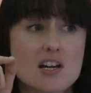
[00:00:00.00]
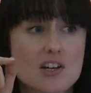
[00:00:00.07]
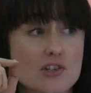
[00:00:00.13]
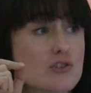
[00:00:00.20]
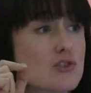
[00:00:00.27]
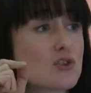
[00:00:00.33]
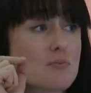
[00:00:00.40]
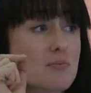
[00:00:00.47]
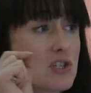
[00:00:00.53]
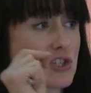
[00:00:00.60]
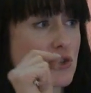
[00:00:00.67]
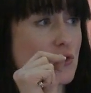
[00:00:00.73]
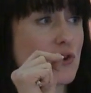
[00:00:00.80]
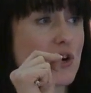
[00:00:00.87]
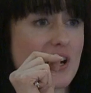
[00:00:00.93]
Because you can be
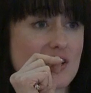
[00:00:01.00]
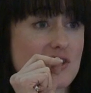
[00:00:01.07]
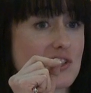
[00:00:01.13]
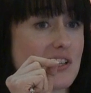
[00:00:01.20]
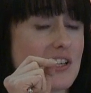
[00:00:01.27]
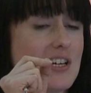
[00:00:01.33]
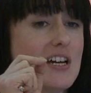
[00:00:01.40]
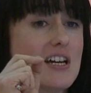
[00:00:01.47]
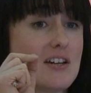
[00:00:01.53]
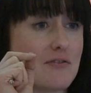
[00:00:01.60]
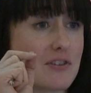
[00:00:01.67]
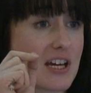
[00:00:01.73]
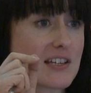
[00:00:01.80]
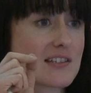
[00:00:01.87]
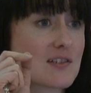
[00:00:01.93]
sure, actually, if
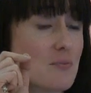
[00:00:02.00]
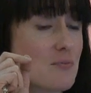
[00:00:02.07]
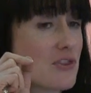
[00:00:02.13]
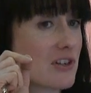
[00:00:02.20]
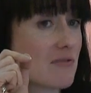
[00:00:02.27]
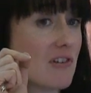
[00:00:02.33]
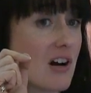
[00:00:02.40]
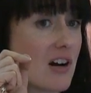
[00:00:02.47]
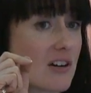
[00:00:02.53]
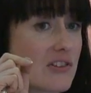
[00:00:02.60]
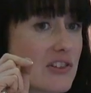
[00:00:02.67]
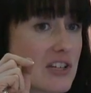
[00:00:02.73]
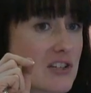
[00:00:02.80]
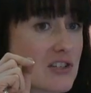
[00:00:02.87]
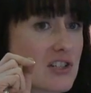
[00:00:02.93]
you get something wrong on
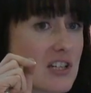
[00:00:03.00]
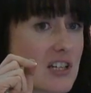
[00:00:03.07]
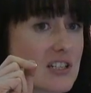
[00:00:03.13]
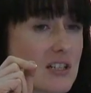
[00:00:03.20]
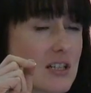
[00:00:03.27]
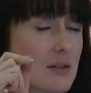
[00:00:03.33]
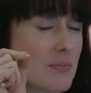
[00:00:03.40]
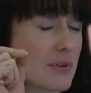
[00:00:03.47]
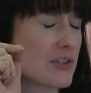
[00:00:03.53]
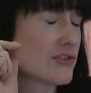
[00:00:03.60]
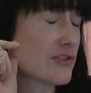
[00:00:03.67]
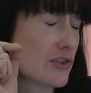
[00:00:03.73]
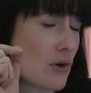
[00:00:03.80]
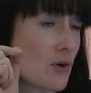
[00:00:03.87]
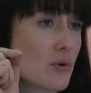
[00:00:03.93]
the internet, it'll be
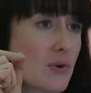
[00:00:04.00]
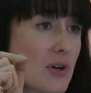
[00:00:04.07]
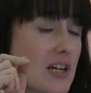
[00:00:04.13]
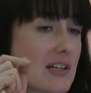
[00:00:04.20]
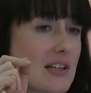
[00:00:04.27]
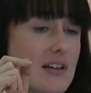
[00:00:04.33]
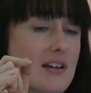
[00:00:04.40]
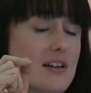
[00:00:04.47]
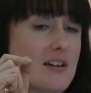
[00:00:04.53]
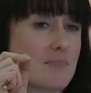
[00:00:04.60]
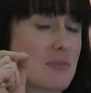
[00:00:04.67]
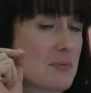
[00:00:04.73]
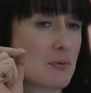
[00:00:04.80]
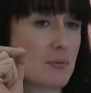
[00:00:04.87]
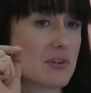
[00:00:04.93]
so quick.
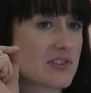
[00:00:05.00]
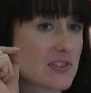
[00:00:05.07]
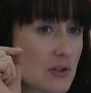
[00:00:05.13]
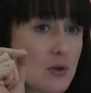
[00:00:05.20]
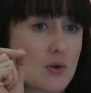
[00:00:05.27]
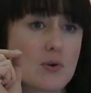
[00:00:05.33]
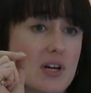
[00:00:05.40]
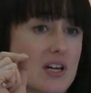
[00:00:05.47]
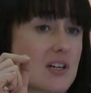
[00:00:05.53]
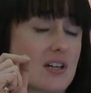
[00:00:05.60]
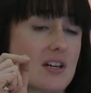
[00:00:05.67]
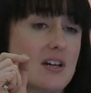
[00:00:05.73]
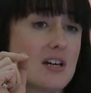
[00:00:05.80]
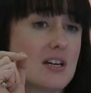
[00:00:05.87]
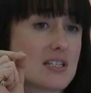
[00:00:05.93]
People will be so quick
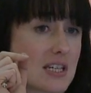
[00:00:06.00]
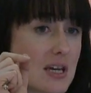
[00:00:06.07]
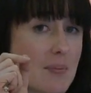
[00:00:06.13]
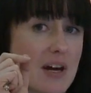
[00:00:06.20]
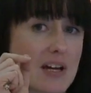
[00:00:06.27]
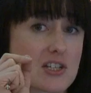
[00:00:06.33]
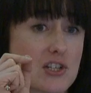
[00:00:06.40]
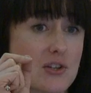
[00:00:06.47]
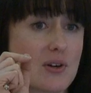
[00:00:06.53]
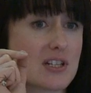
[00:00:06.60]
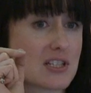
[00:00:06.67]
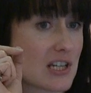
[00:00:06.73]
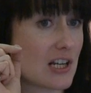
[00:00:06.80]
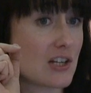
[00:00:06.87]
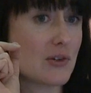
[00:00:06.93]
to get back to you
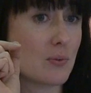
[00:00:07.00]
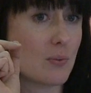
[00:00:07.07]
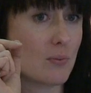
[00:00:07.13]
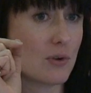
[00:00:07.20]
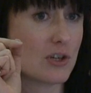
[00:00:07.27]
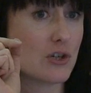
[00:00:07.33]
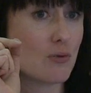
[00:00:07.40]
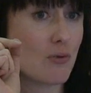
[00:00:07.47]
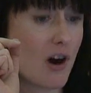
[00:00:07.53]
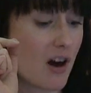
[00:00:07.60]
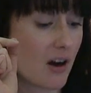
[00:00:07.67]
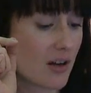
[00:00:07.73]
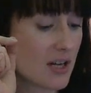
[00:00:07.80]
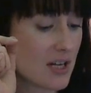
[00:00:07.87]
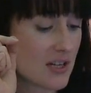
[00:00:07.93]
and tell you when you're
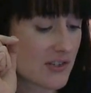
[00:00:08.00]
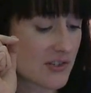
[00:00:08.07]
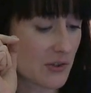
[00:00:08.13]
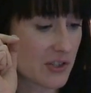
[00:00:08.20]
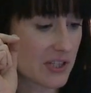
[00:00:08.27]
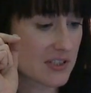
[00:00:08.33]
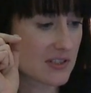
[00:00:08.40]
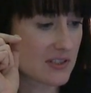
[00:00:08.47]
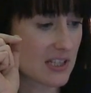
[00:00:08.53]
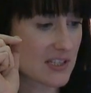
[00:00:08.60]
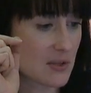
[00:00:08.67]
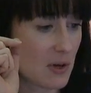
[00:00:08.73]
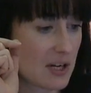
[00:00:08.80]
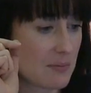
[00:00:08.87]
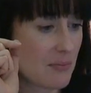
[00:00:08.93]
wrong. So that's
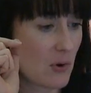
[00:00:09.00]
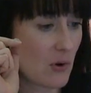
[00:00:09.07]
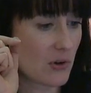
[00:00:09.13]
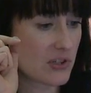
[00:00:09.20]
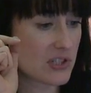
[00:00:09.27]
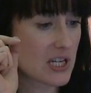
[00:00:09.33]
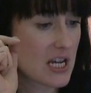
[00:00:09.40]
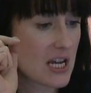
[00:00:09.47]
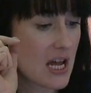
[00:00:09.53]
quite important.